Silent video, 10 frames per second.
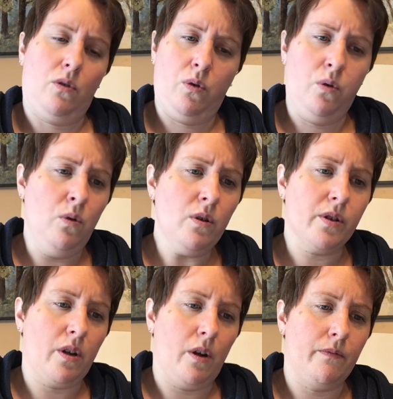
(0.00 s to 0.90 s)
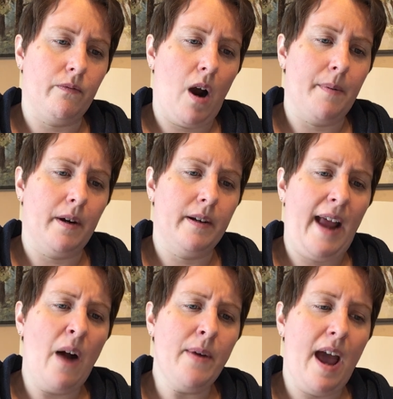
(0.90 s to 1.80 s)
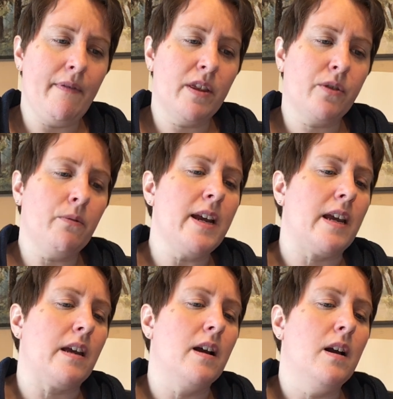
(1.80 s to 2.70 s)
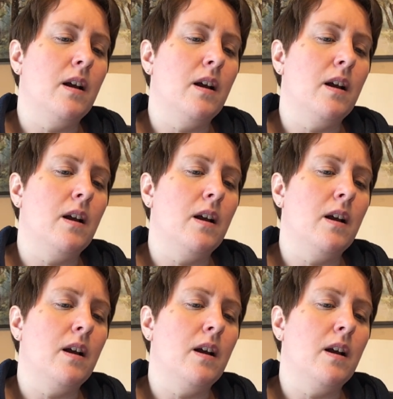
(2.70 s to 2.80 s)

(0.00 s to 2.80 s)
Cool, said Robert. Now we have a 3.